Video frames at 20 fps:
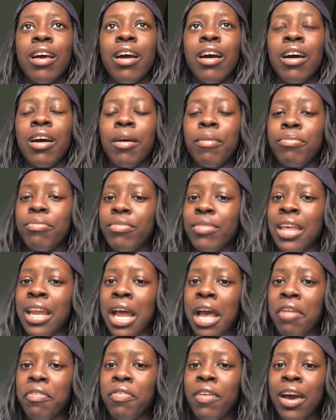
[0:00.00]
that
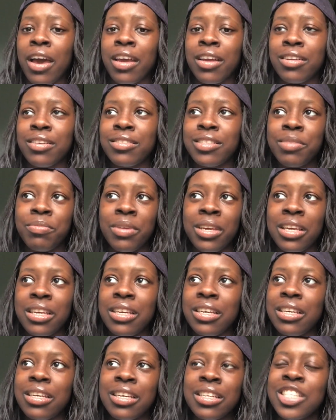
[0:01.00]
I find to
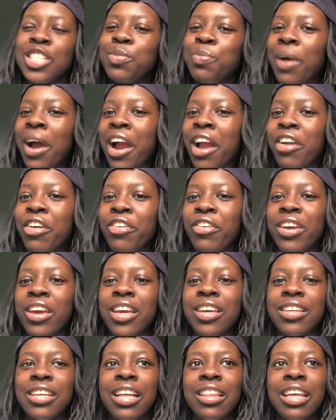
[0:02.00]
be
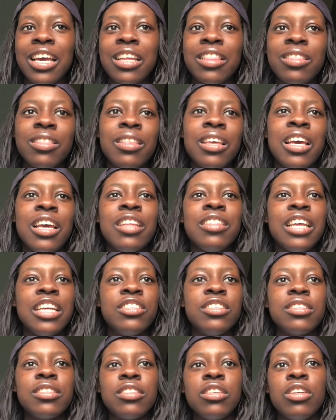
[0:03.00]
inspiring, and I like, they
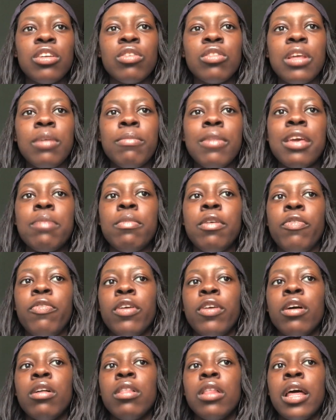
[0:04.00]
just, you know, they make me
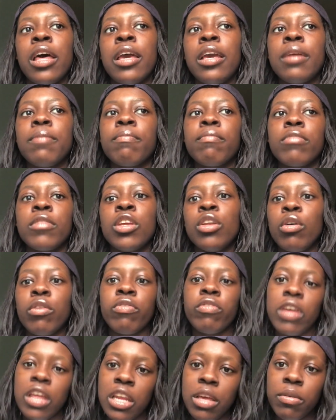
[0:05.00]
feel like, you know,
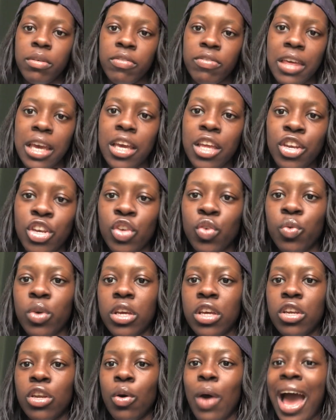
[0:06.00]
if they can do it,
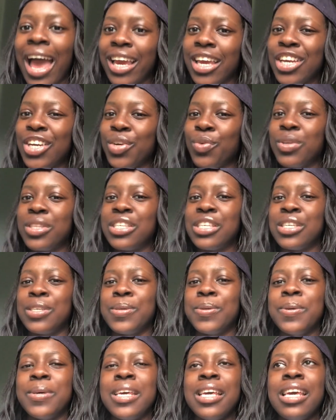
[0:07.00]
you know, I can do it
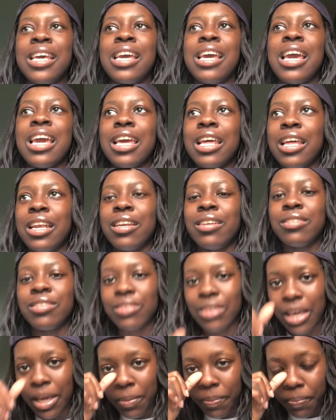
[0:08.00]
too. And so
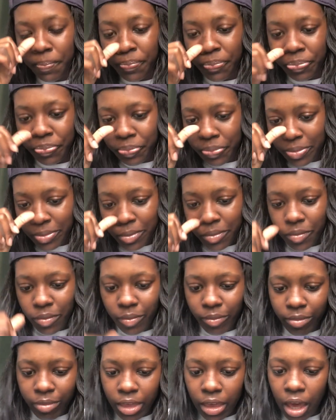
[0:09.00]
yeah.
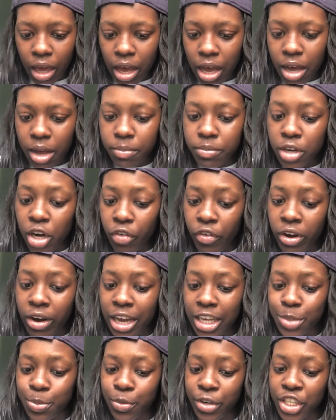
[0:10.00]
Career
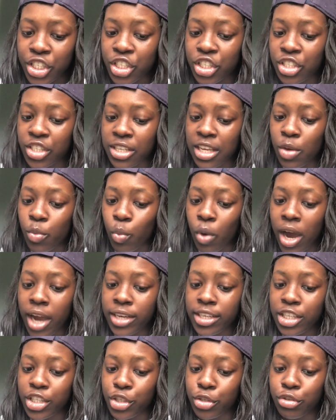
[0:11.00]
aspirations, and why
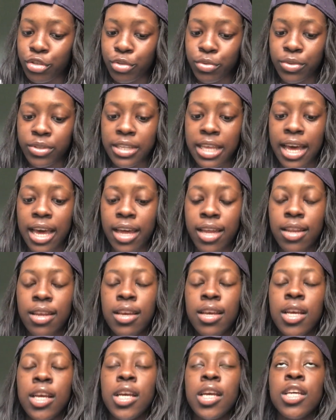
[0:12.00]
did you choose that?
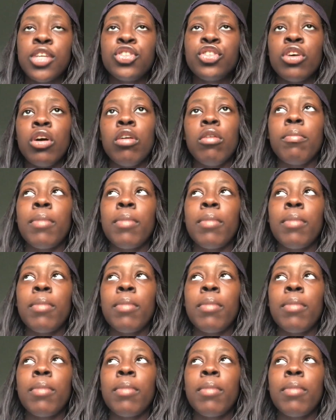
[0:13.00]
So